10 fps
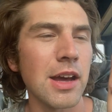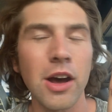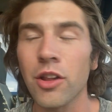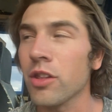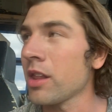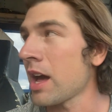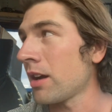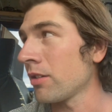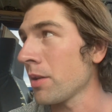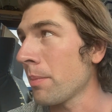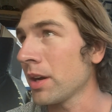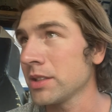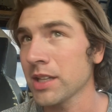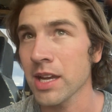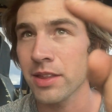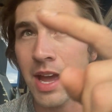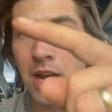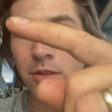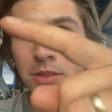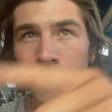a lot on the bus and the
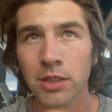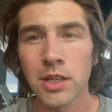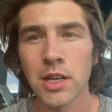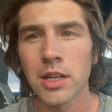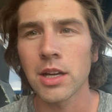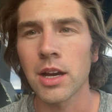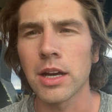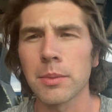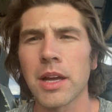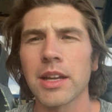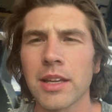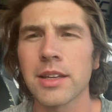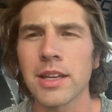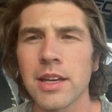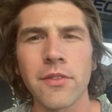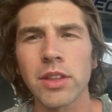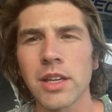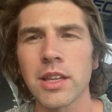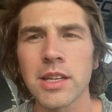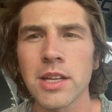house, kind of getting
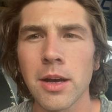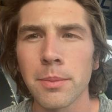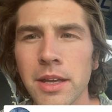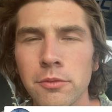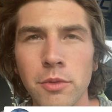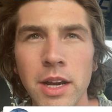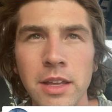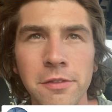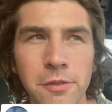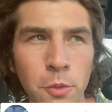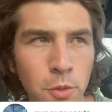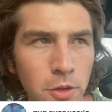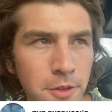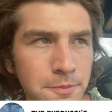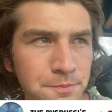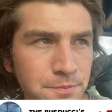everything cleaned up and ready for